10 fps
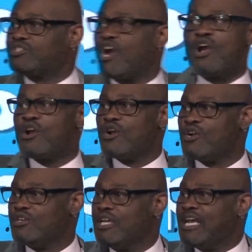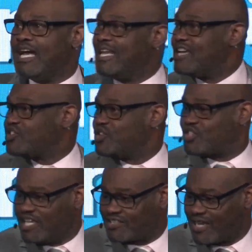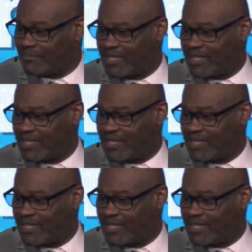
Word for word: turn unless you see something